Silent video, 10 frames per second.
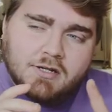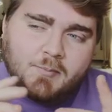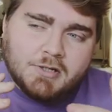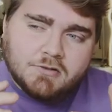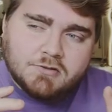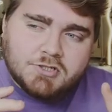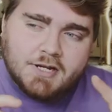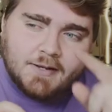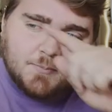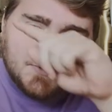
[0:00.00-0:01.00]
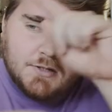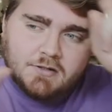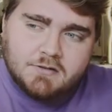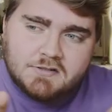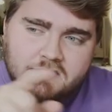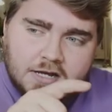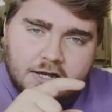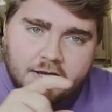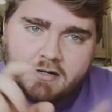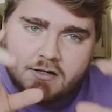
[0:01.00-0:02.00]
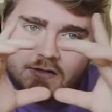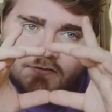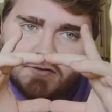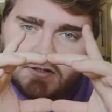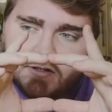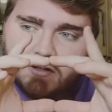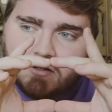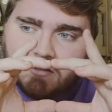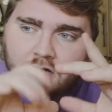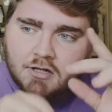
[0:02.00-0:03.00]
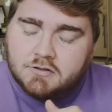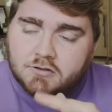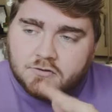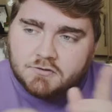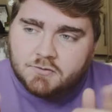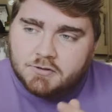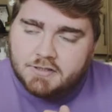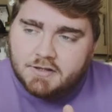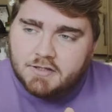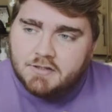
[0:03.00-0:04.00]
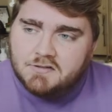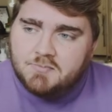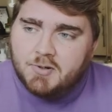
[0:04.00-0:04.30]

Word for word: a pill shape inside of the little twirly thingies,